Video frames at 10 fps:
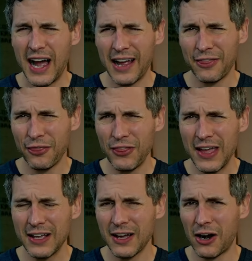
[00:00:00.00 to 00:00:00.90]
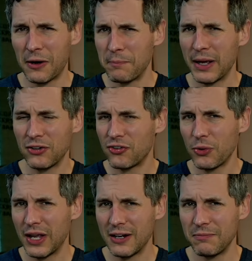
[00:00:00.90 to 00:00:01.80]
I think are a bit
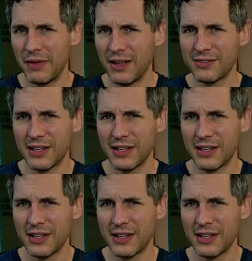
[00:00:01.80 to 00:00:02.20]
too hit and miss